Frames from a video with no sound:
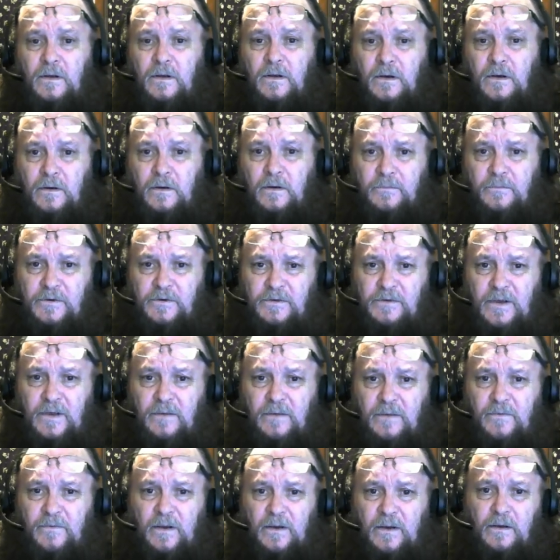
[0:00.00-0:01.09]
of
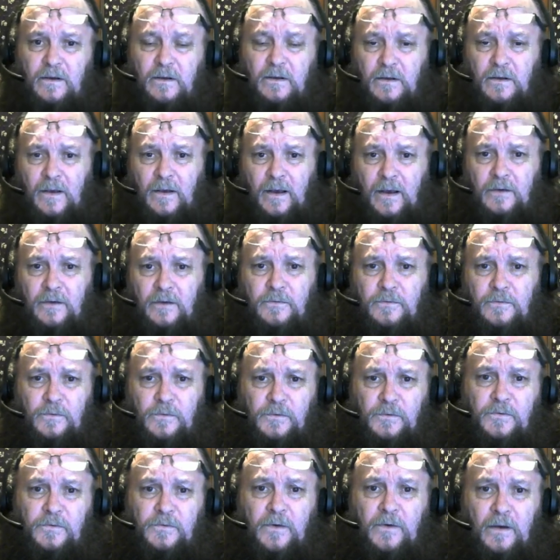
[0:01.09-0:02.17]
achieving astral
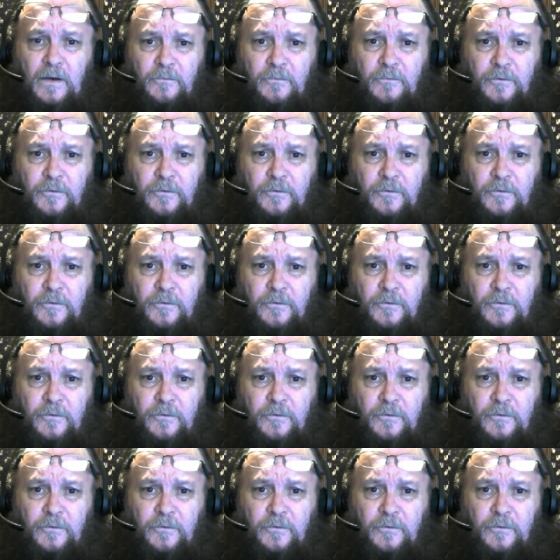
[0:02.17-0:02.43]
travel.